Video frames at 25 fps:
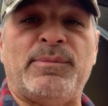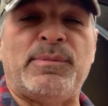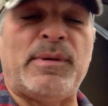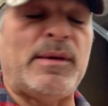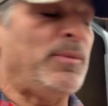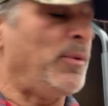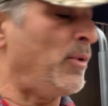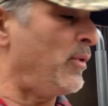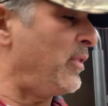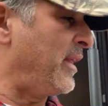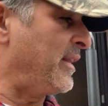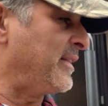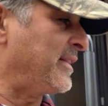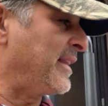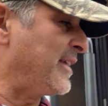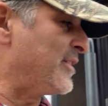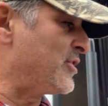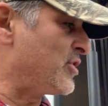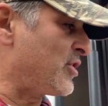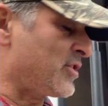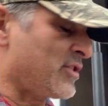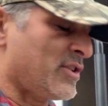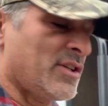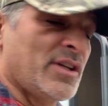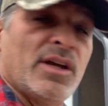people that they
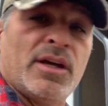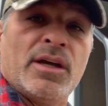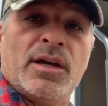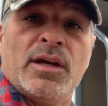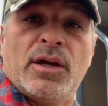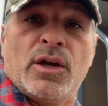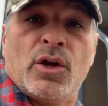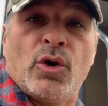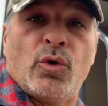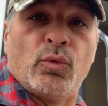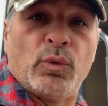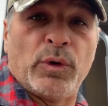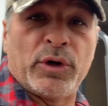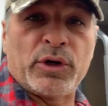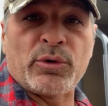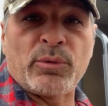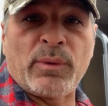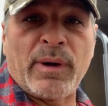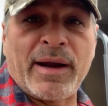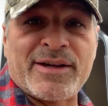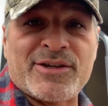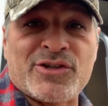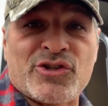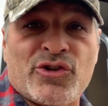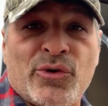just
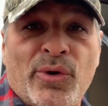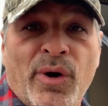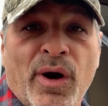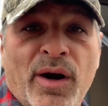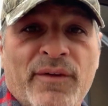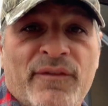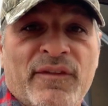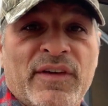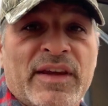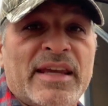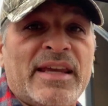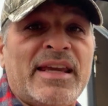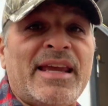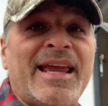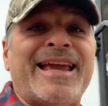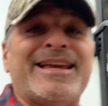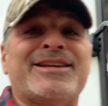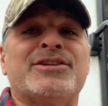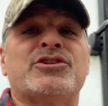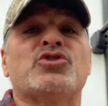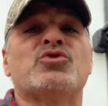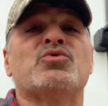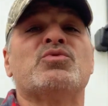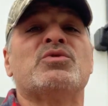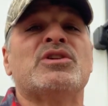winterize their RV
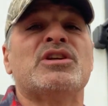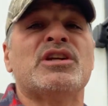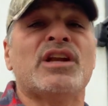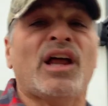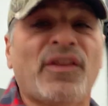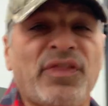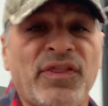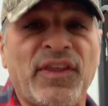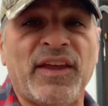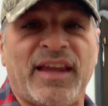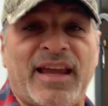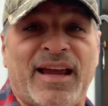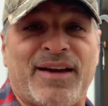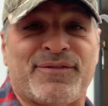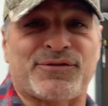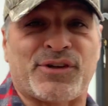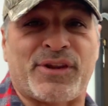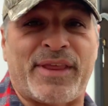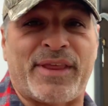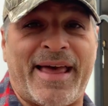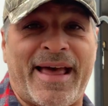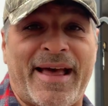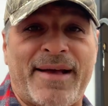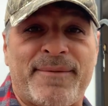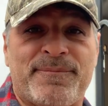and do nothing after
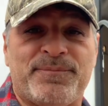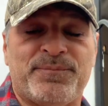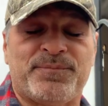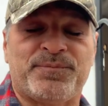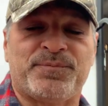that.